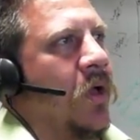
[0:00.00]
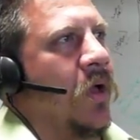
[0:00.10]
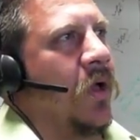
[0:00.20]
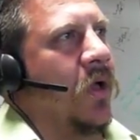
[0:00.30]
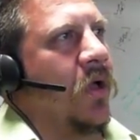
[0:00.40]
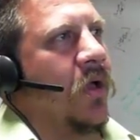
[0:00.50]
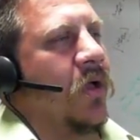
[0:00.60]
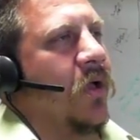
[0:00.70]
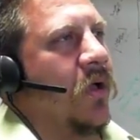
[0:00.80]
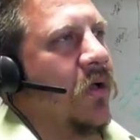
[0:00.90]

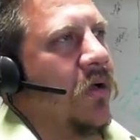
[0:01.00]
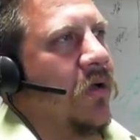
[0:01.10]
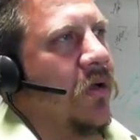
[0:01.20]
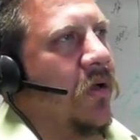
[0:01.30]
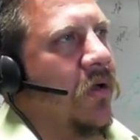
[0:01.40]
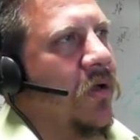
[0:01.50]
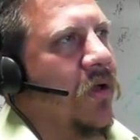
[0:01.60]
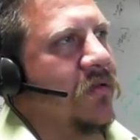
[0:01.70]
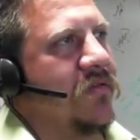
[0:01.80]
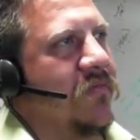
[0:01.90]

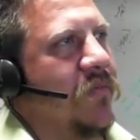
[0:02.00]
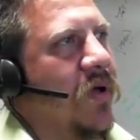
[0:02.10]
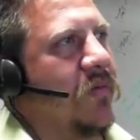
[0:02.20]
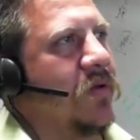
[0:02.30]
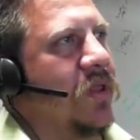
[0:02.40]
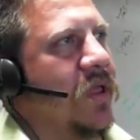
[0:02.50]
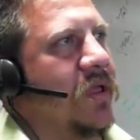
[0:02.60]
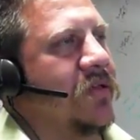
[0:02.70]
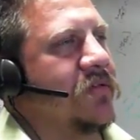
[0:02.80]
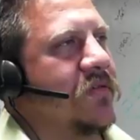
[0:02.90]
active bubble
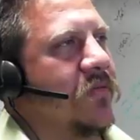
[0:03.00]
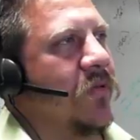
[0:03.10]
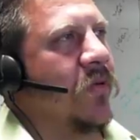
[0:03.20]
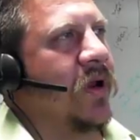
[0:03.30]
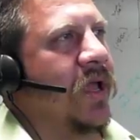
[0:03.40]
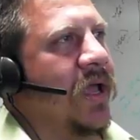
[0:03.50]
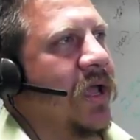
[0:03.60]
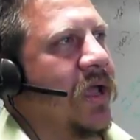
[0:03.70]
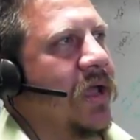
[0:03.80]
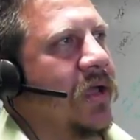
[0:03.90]
list. We want to
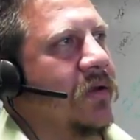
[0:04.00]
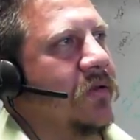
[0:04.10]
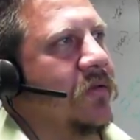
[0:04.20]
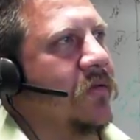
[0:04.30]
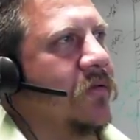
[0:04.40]
add